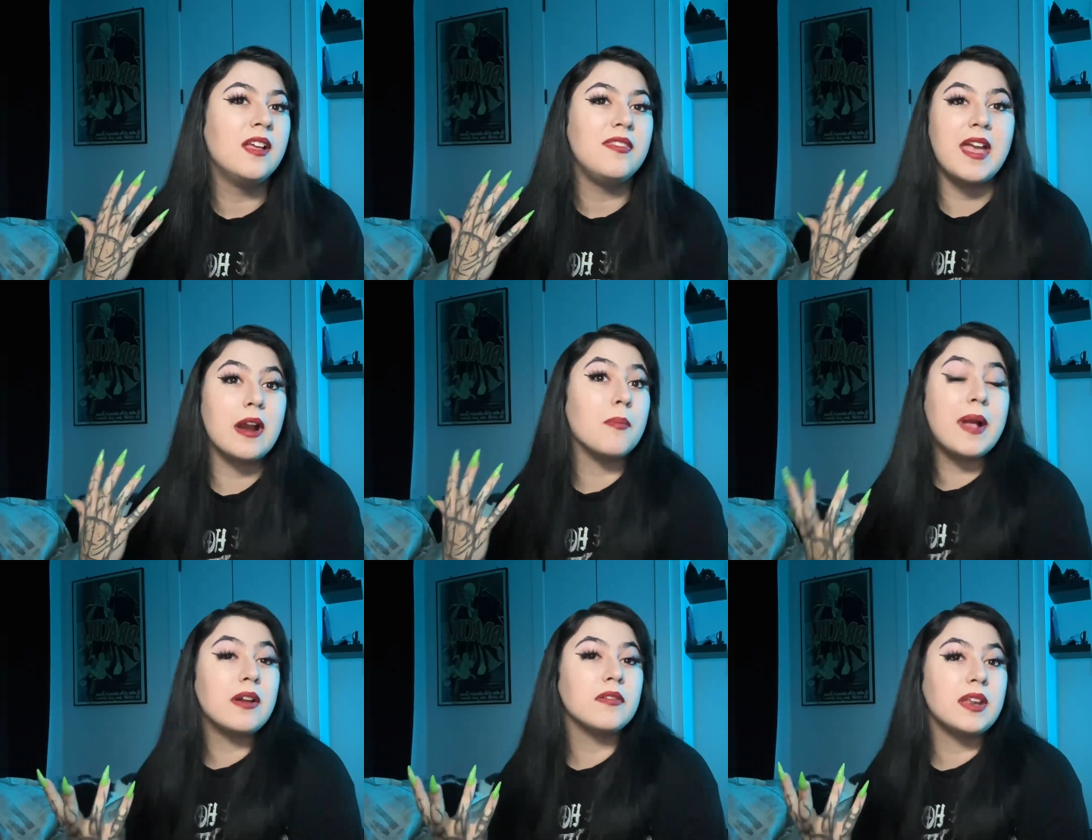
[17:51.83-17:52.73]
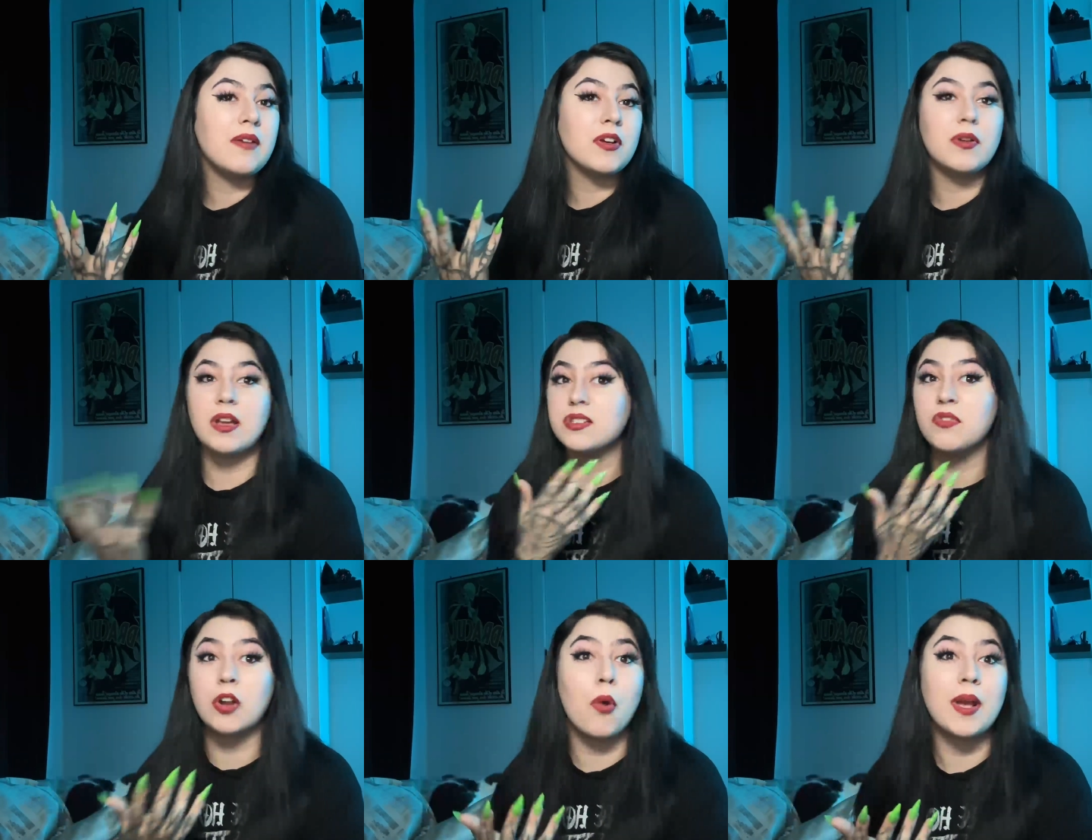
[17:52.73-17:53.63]
they are better than everyone else
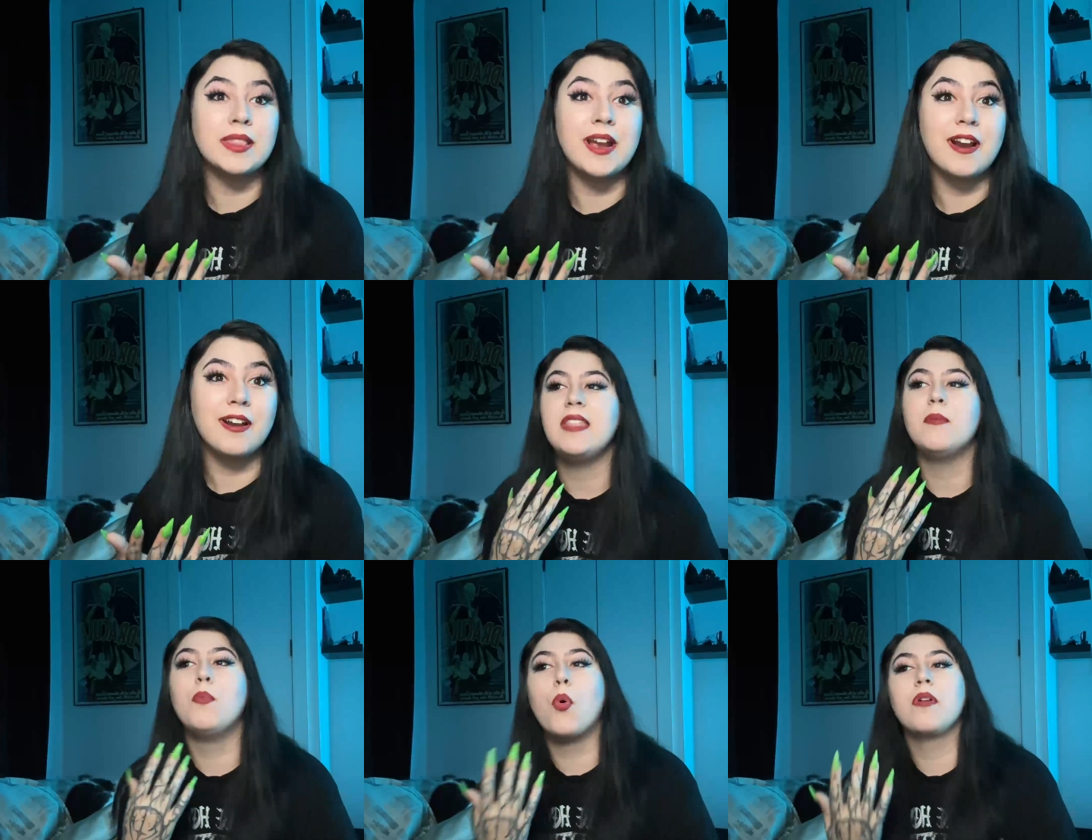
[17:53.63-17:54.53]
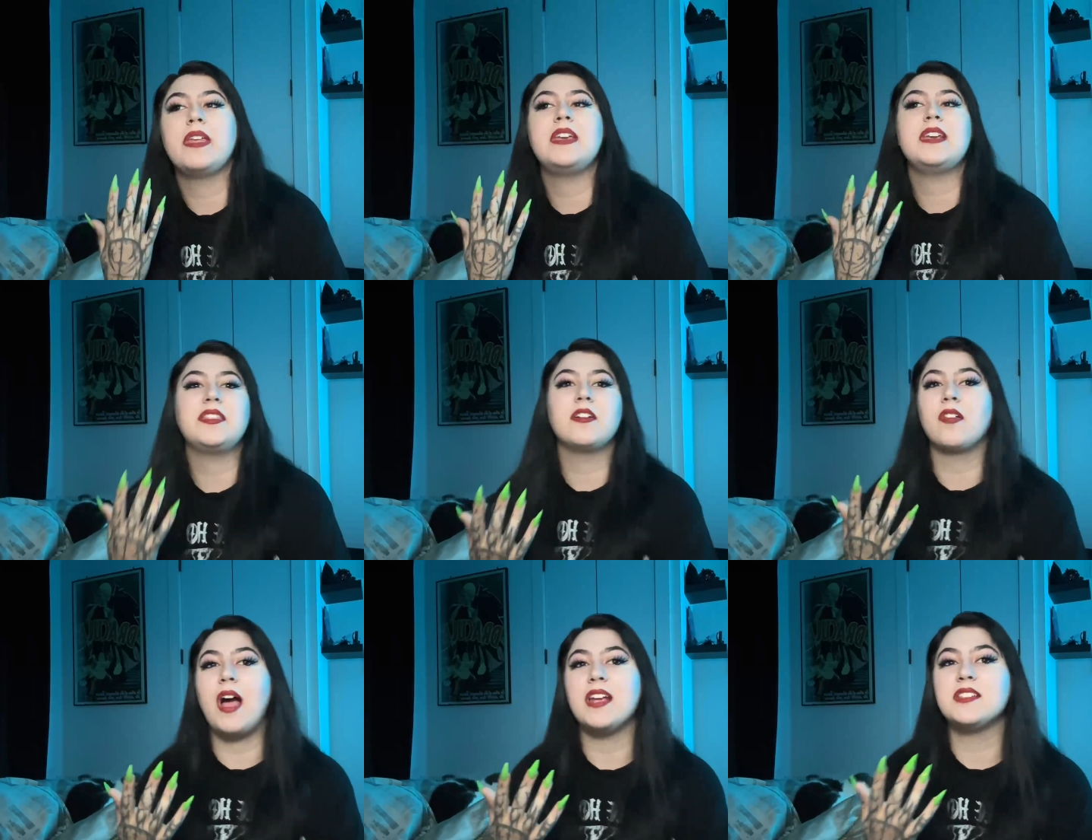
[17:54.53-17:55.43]
for going there. And the more they can get their
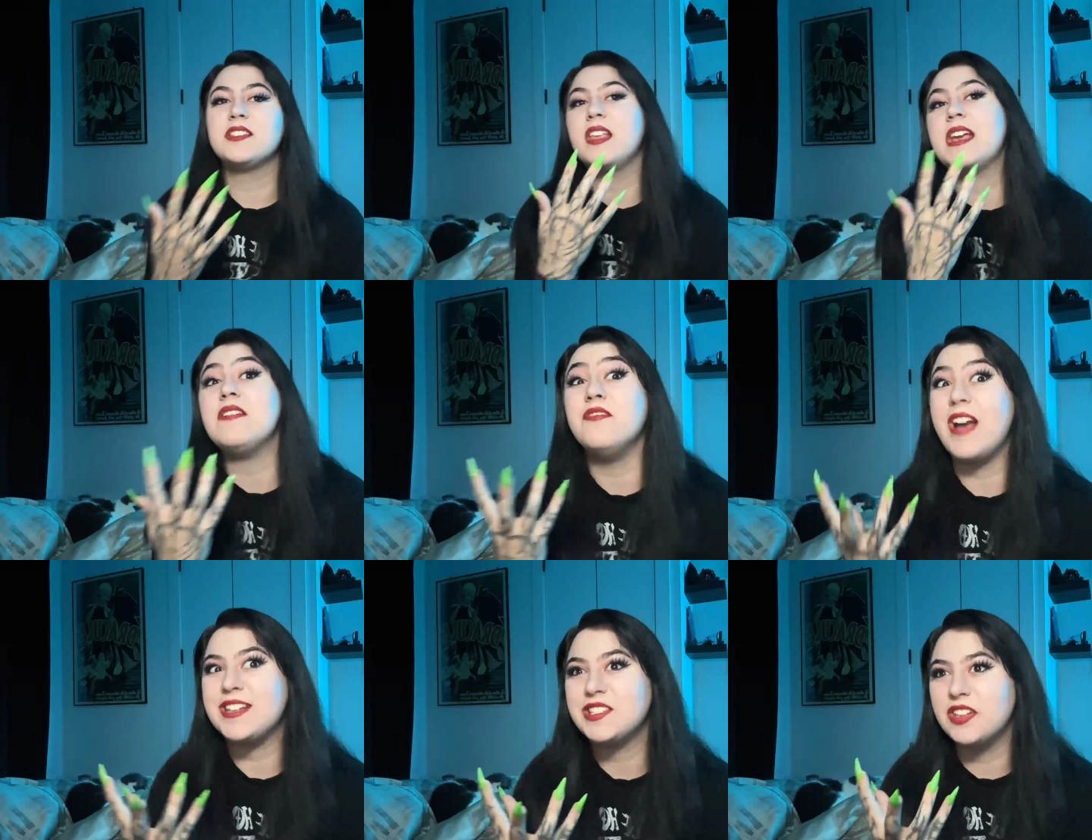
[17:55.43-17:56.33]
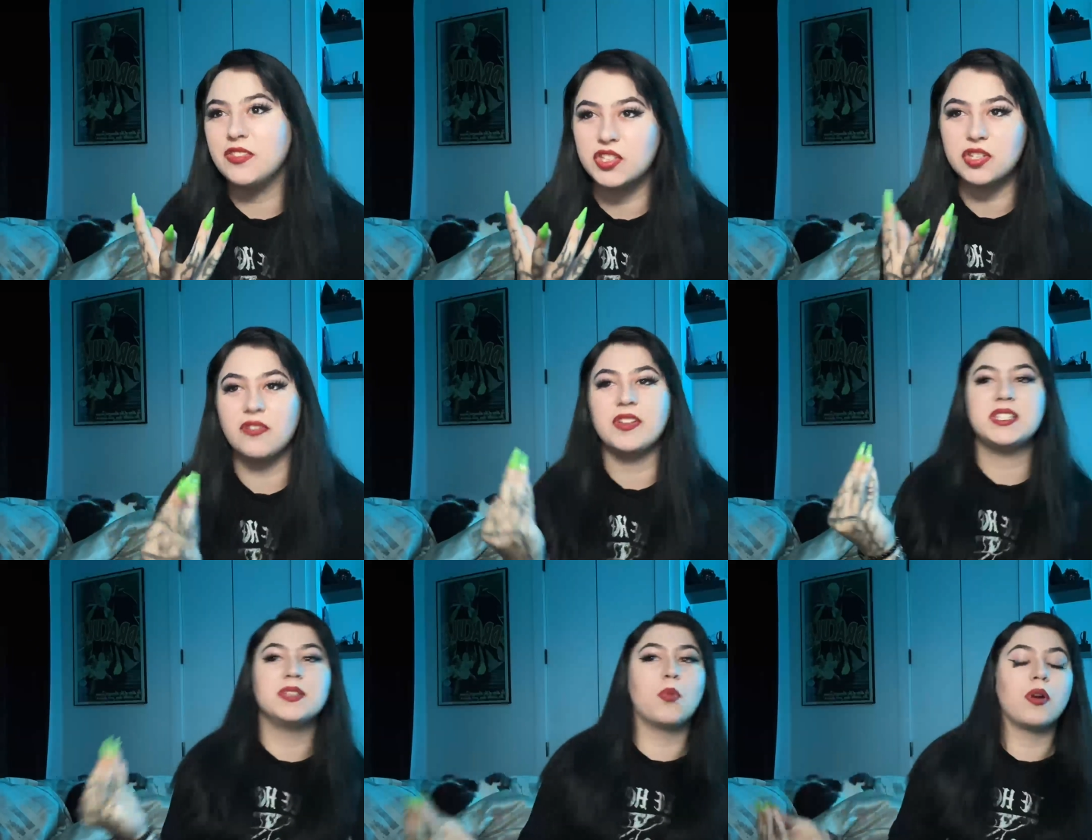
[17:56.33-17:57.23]
clients to like invest in the
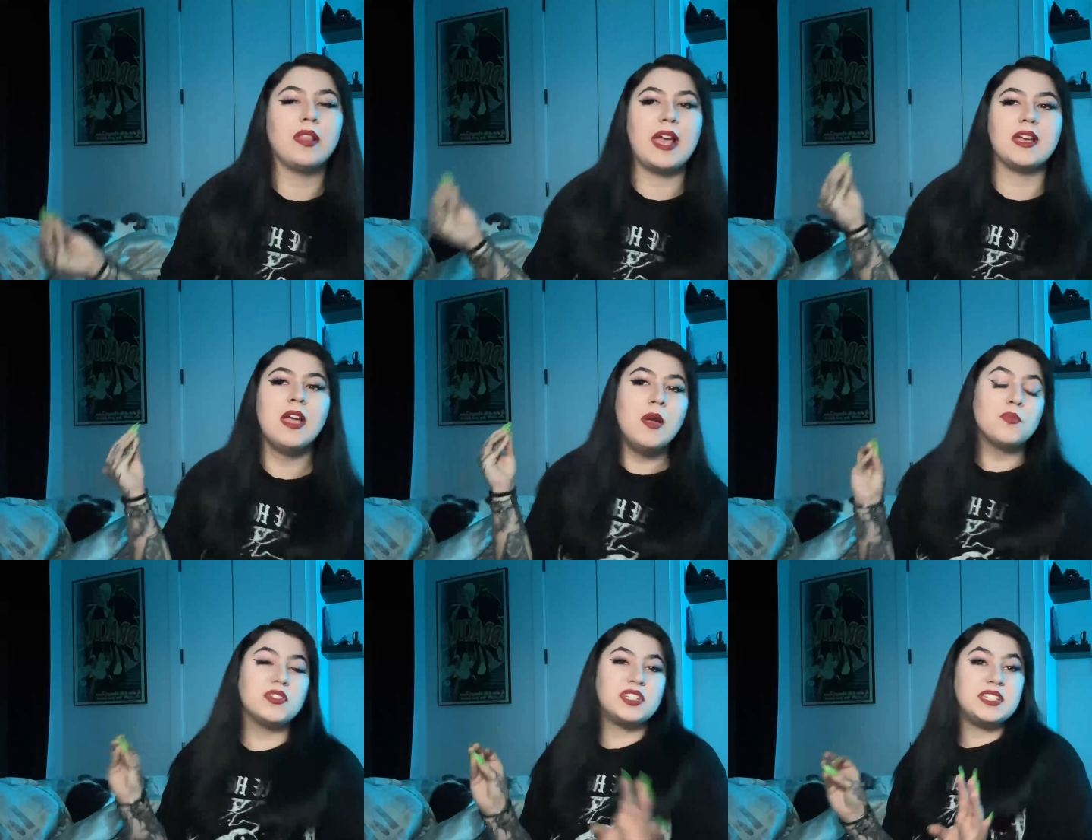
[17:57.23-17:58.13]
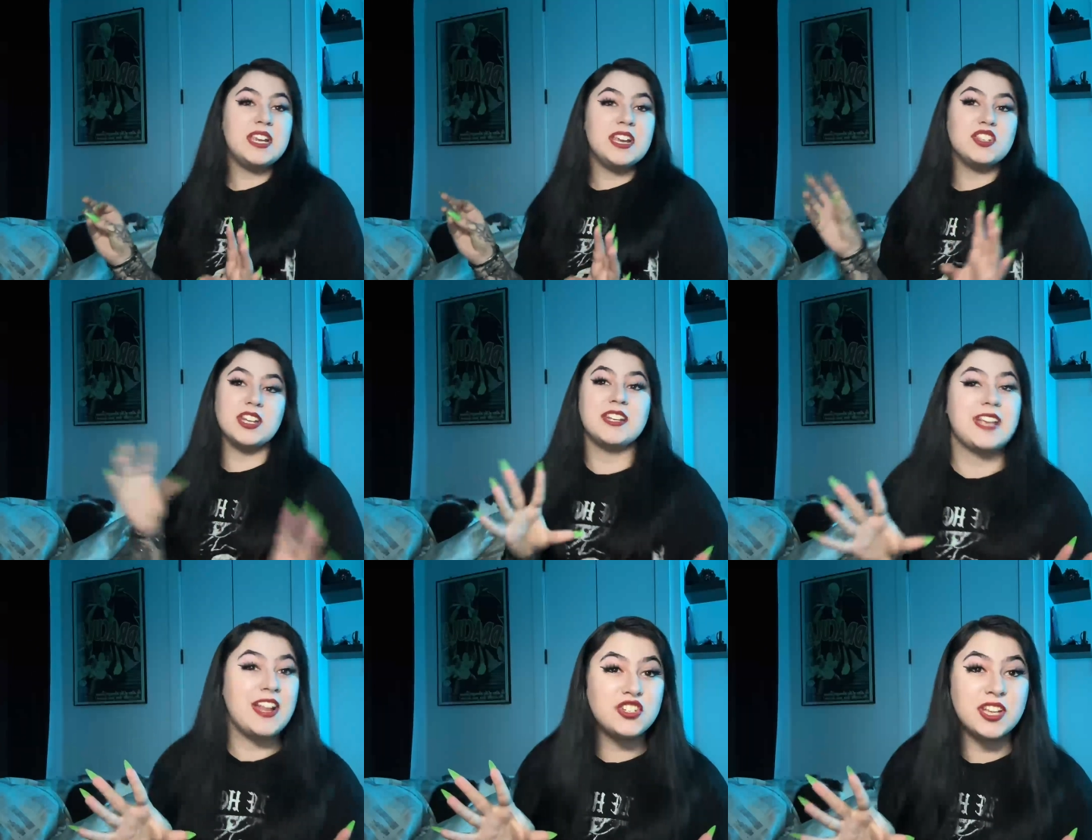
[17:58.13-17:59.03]
service, the more like prestige and
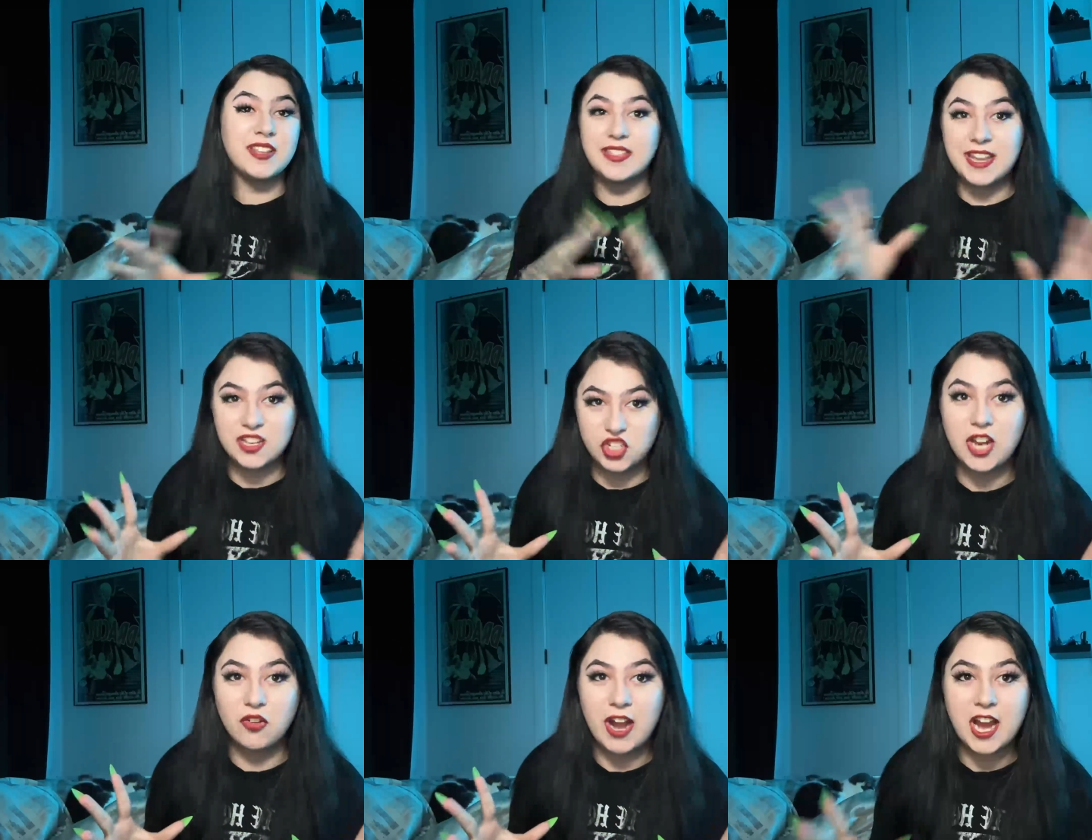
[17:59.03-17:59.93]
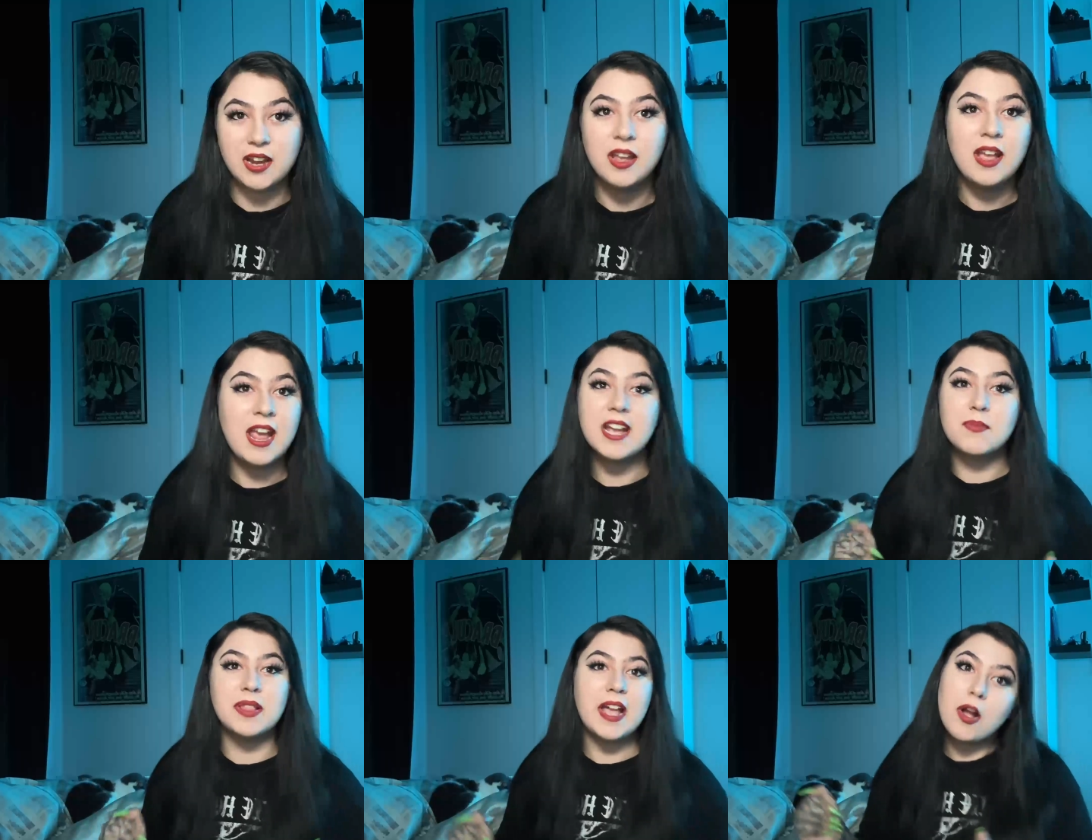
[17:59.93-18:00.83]
attention that they can generate. It can
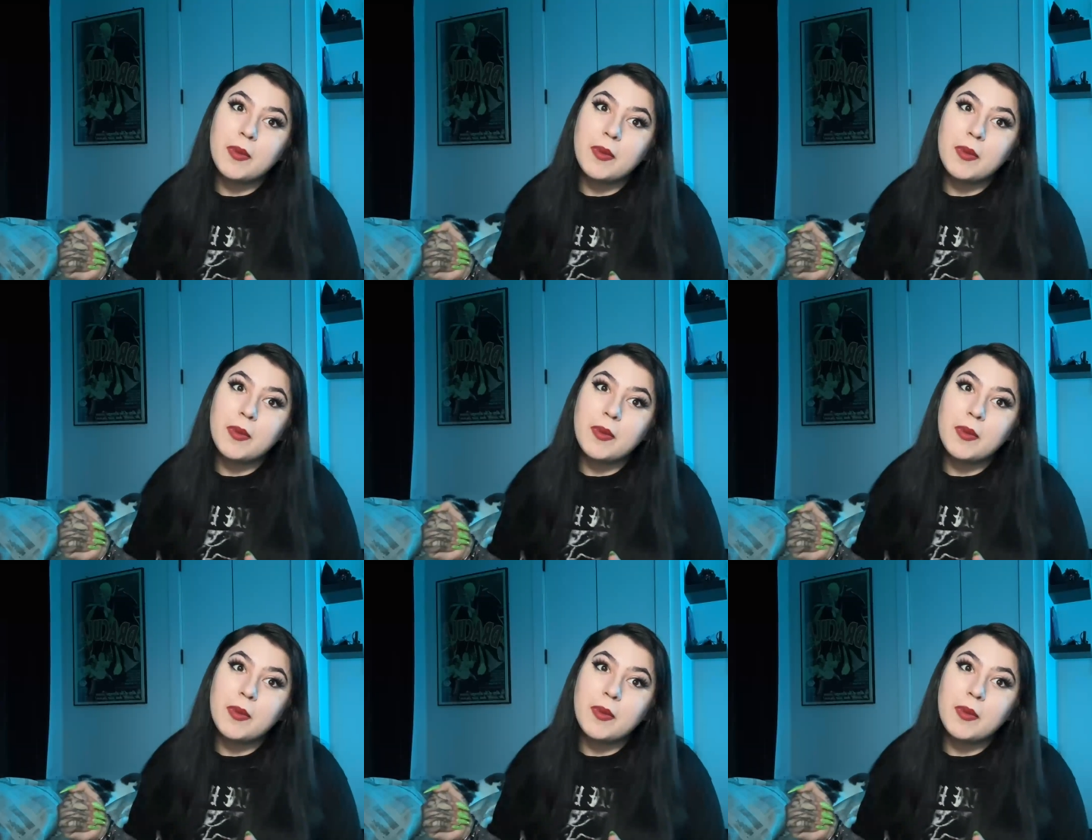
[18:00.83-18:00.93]
be like, oh my